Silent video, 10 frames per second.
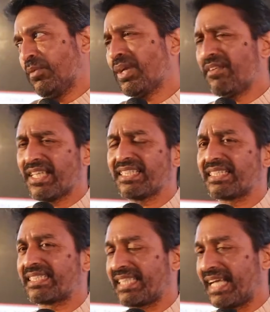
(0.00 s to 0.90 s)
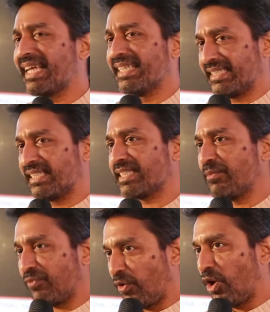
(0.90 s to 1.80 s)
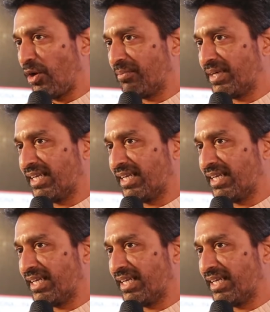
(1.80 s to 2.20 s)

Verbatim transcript: Well, everything is a science in some form.